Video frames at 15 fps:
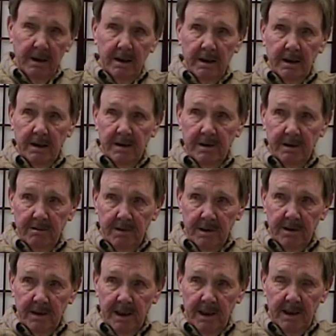I got
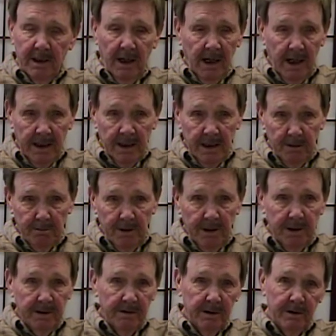assigned to I Company
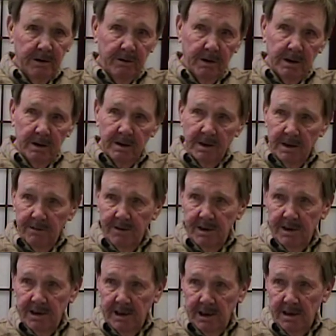of the
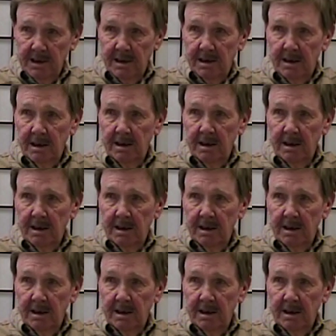276th